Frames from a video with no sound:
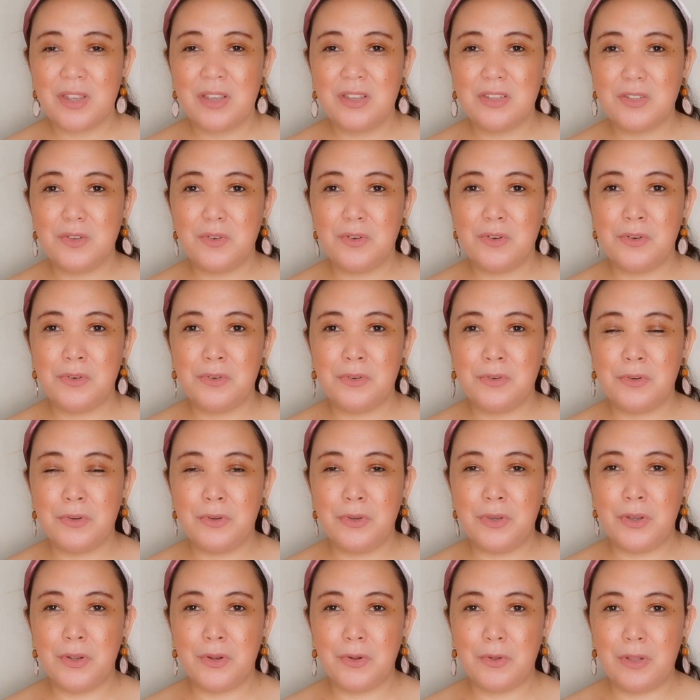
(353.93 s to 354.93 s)
So,
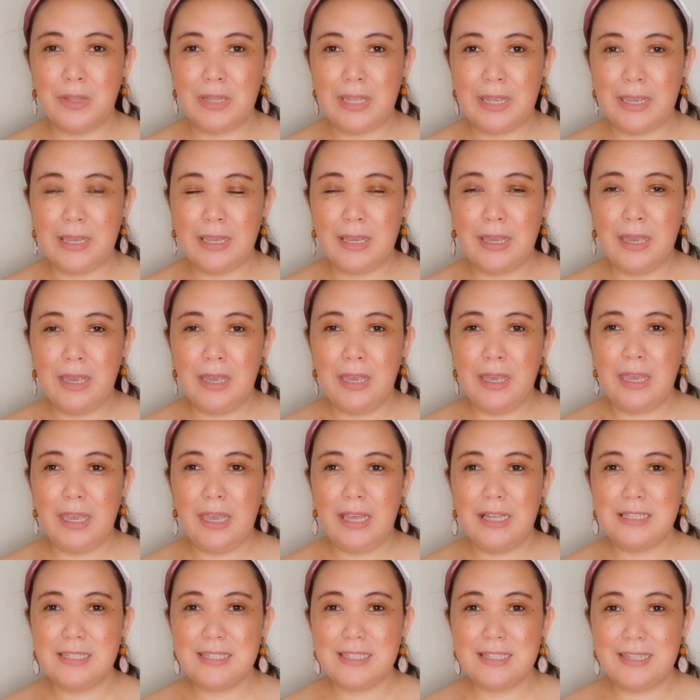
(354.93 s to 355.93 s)
like,
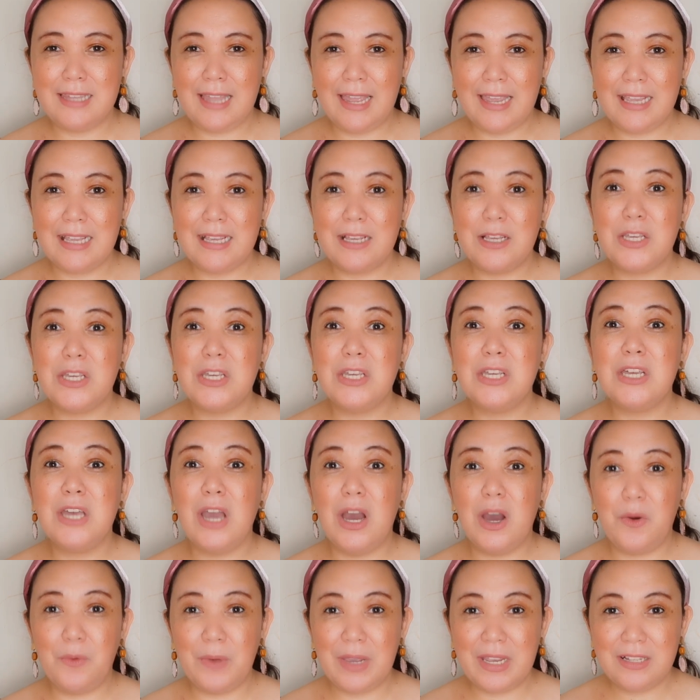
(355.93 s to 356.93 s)
it's like
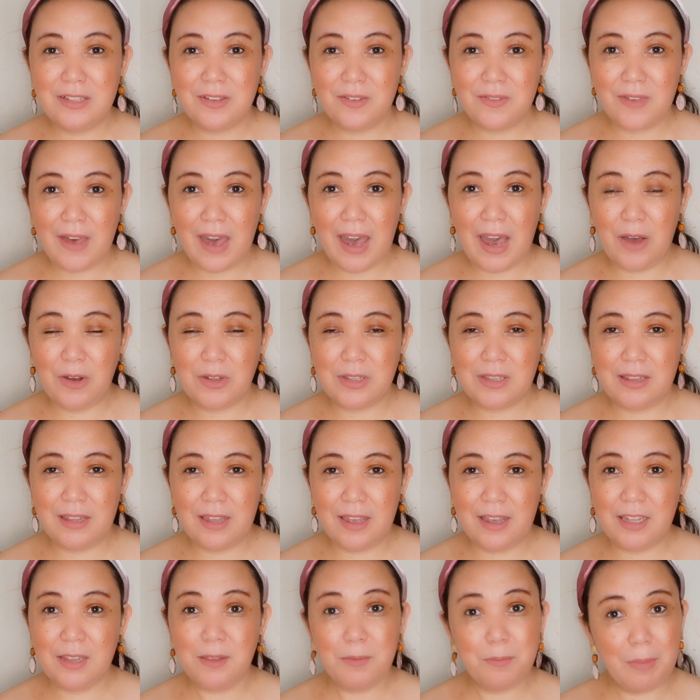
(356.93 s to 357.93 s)
going to the
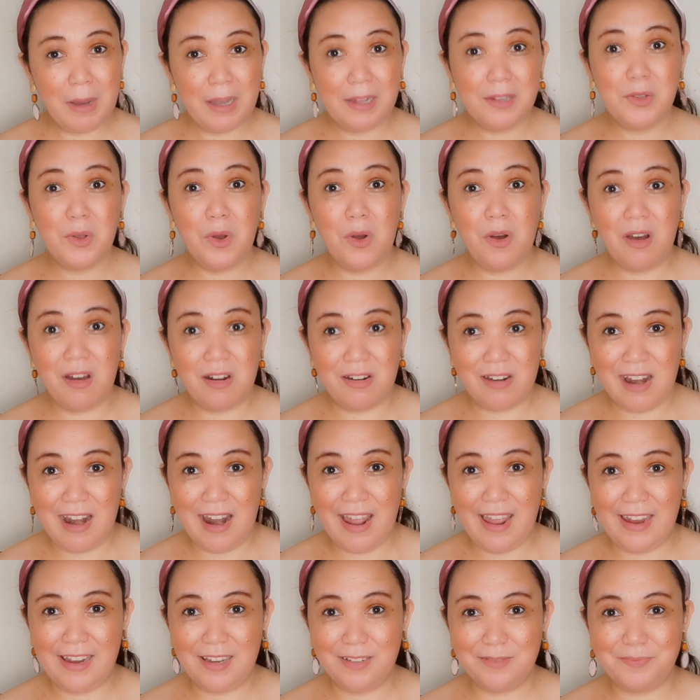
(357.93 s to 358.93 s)
outlet but
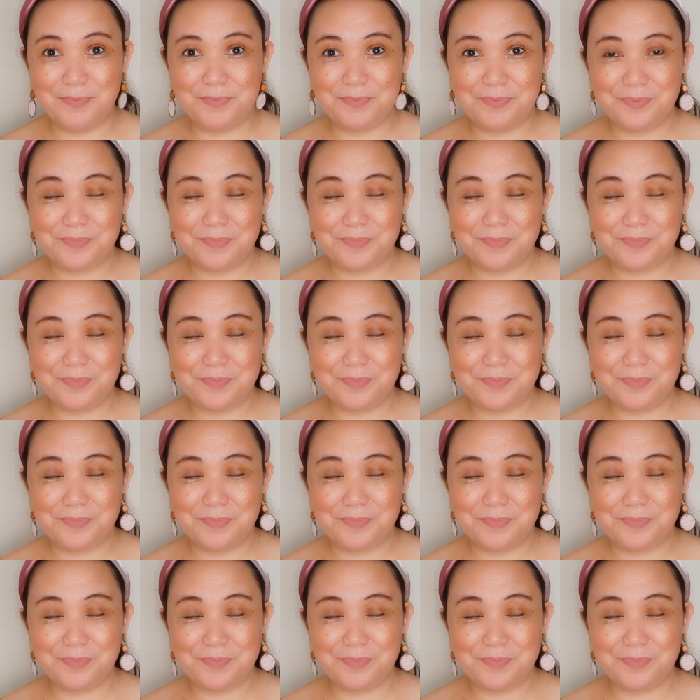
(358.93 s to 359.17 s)
online.